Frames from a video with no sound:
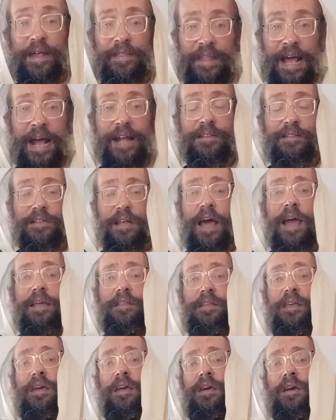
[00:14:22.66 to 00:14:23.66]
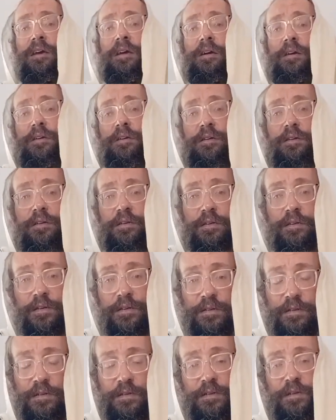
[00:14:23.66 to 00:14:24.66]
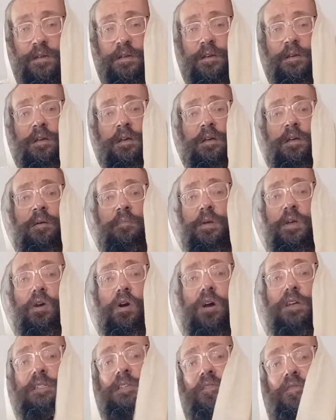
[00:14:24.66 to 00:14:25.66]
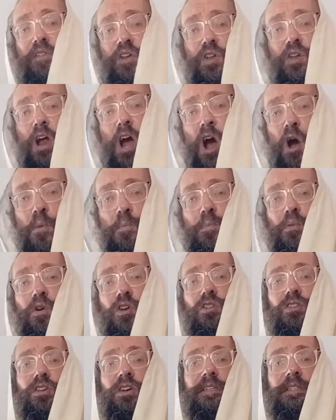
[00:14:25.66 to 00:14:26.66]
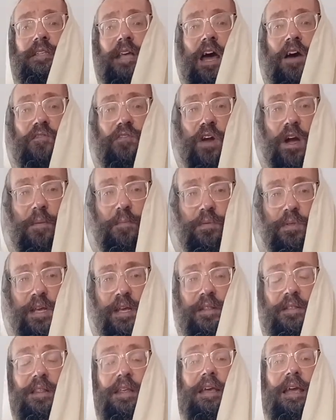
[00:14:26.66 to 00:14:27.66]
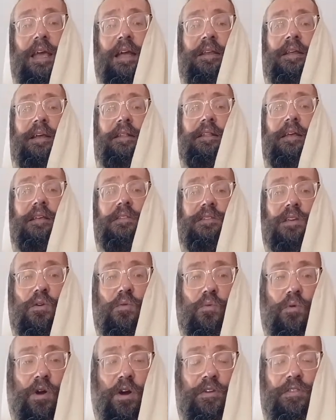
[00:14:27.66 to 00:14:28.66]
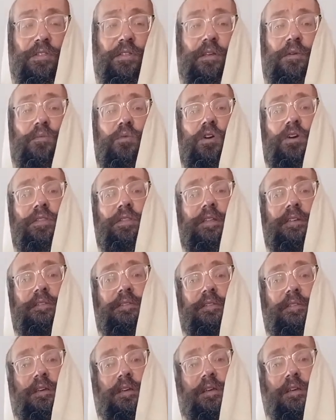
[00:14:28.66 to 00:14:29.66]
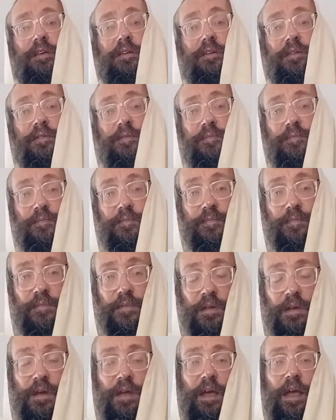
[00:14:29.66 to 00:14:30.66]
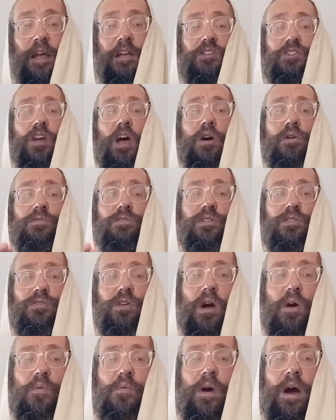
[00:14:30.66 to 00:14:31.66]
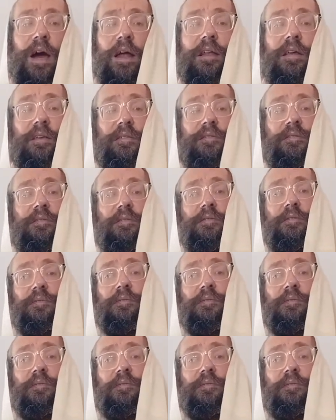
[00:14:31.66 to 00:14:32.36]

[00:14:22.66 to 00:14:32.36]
that's the idea. Because if you don't put yourself completely in it, it's a worthless thing. It shows you don't want it.